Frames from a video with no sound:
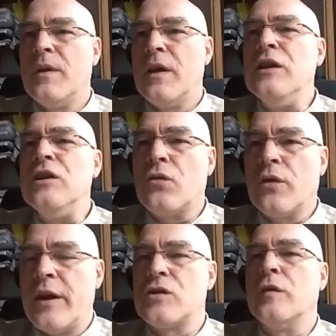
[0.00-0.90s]

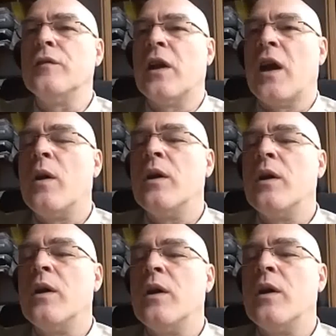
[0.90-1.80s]
integration of Taiwan
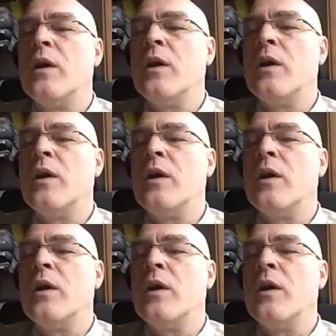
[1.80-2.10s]
into the